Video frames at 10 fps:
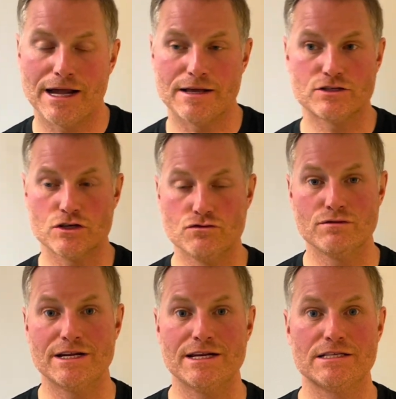So you
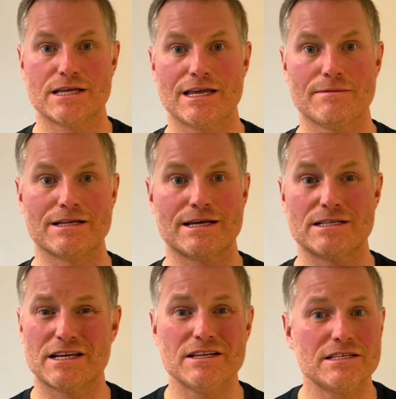really need to keep that
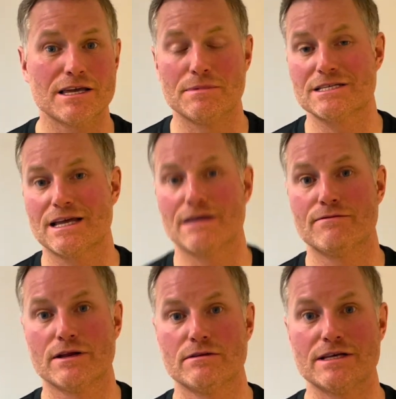data. You need to keep it safe.
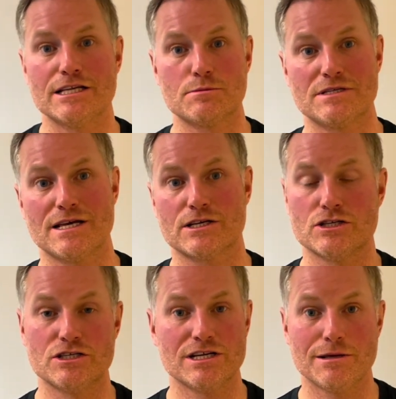You know, data
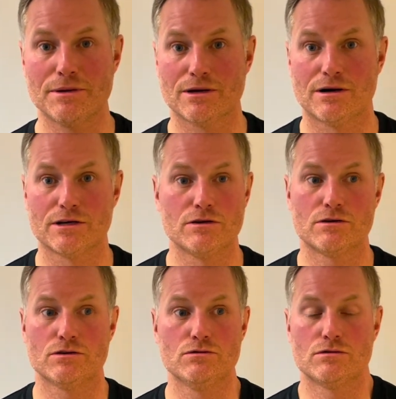protection, GDPR.
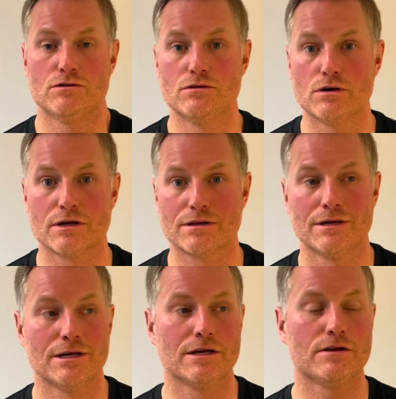
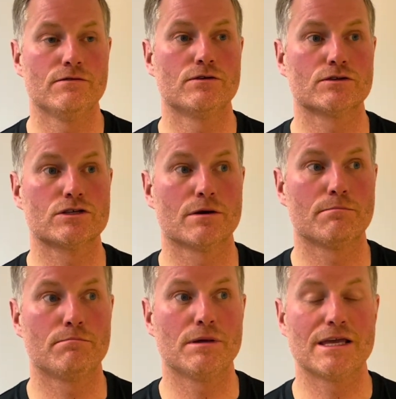You've got to
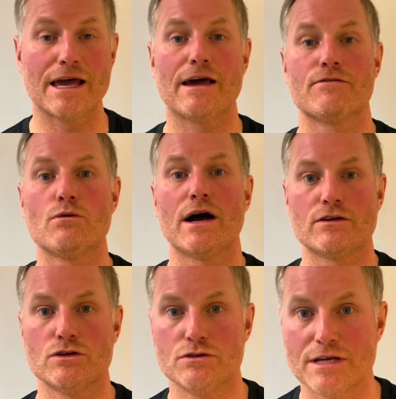be careful how
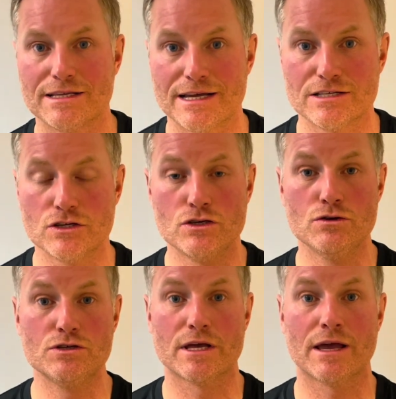you use that data.
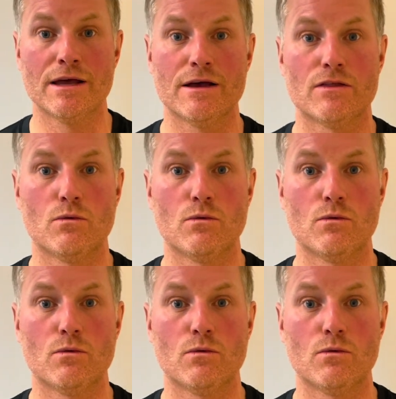Use it the